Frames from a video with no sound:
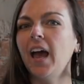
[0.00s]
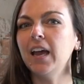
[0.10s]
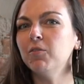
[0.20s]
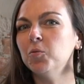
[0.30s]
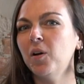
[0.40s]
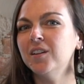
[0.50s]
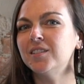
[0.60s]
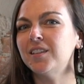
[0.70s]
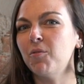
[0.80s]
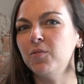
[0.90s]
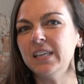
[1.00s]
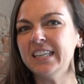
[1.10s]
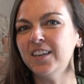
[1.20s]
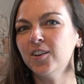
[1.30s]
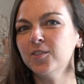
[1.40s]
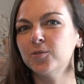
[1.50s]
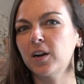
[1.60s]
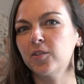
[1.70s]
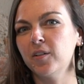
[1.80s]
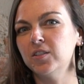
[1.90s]
Hey everyone, it's Stephanie here,
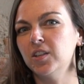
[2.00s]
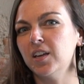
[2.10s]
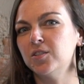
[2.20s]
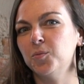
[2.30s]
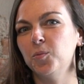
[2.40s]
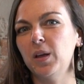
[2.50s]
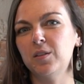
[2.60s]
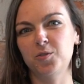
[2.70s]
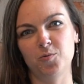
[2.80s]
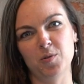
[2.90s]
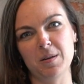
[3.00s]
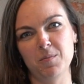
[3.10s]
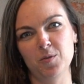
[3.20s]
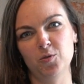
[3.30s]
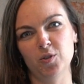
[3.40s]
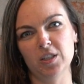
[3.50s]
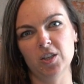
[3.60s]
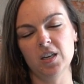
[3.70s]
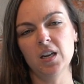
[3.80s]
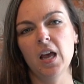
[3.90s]
Director of Education with Dream
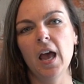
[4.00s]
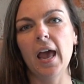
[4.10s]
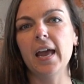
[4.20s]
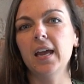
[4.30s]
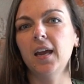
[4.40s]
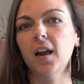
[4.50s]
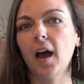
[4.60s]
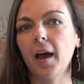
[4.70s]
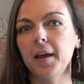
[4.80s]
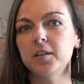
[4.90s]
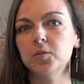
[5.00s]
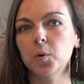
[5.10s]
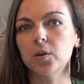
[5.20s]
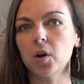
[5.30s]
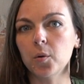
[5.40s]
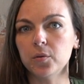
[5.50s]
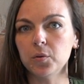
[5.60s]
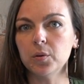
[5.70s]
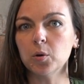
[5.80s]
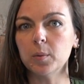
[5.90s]
Nutrition, and I just want to talk with
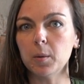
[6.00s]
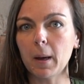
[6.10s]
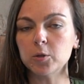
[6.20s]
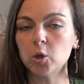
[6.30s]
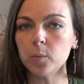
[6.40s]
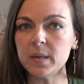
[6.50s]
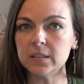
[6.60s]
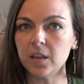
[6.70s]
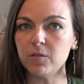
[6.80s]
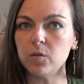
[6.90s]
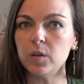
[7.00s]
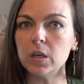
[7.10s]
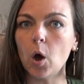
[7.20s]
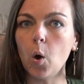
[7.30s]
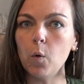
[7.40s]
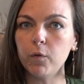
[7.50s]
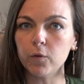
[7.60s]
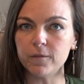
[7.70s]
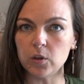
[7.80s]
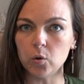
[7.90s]
you a little bit about terpenes, give you the
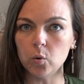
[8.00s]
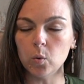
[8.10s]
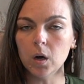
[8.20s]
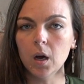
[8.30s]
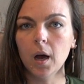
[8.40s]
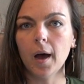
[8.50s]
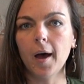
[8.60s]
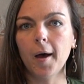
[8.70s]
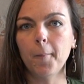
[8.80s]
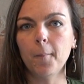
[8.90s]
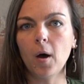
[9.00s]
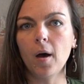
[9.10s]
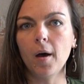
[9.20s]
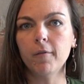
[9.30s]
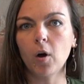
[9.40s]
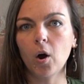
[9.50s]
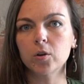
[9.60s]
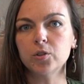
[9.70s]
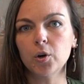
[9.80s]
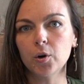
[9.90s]
overview of
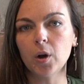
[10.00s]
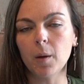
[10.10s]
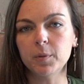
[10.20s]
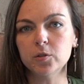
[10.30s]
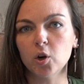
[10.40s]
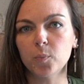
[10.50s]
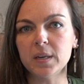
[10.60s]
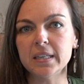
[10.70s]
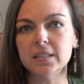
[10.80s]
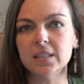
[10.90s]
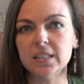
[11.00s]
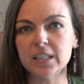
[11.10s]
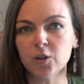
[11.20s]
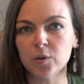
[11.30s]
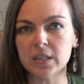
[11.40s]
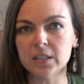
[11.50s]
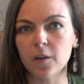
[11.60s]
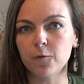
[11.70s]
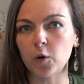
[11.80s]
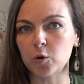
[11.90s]
our Turn Up the Terpenes series
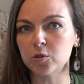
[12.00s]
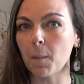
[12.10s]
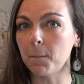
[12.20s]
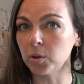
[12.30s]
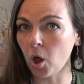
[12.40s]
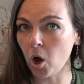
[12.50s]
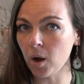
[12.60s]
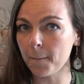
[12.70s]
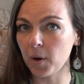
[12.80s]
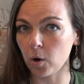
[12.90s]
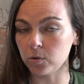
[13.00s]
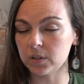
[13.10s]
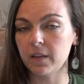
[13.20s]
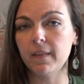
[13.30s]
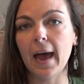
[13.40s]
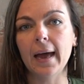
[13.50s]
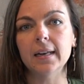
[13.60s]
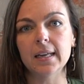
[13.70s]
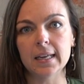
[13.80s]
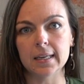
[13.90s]
first blog post, and
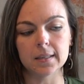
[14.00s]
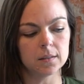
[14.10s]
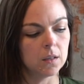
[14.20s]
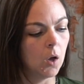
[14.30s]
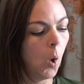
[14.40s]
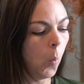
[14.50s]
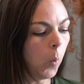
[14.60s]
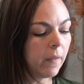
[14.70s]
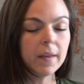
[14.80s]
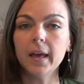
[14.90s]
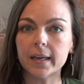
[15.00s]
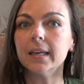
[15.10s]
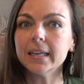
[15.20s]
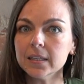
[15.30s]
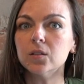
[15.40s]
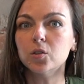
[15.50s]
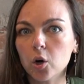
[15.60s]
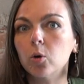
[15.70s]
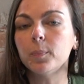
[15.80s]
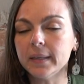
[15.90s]
that is, what the heck is a
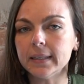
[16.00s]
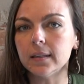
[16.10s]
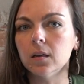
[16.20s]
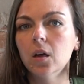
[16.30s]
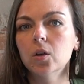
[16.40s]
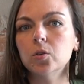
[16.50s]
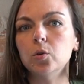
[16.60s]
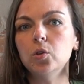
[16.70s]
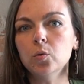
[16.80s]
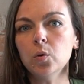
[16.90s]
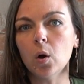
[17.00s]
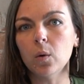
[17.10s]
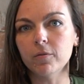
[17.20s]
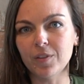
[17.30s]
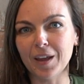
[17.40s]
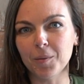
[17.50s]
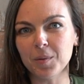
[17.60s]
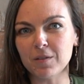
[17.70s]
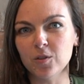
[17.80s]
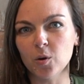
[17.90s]
terpene? So you know of them,
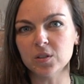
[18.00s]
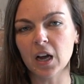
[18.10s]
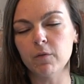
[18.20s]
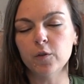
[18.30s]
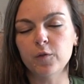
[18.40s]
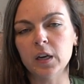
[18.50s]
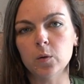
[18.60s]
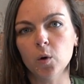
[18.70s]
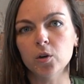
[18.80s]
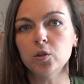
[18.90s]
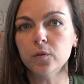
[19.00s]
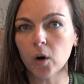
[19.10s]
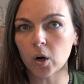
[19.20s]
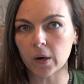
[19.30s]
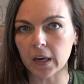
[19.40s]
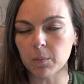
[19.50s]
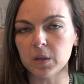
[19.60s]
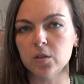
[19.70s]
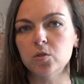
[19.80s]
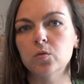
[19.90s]
even though it's kind of a funny word, you've heard it
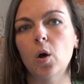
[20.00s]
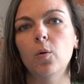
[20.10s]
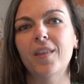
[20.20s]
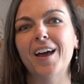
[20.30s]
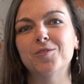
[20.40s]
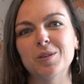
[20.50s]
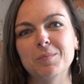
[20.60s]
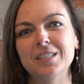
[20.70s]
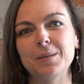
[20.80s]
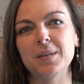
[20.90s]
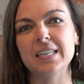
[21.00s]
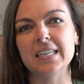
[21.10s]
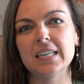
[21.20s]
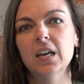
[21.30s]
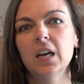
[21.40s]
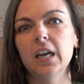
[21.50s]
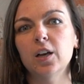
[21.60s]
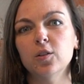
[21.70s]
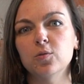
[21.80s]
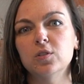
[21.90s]
because you know that DREEMCBD
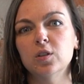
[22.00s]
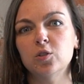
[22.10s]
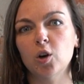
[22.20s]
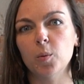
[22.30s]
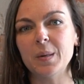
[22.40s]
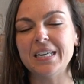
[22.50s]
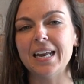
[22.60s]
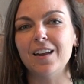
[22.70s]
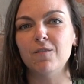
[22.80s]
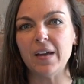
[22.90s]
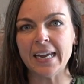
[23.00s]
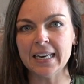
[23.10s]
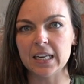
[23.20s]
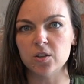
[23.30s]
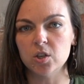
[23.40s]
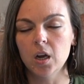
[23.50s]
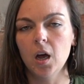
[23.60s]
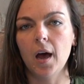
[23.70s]
includes the terpene advantage.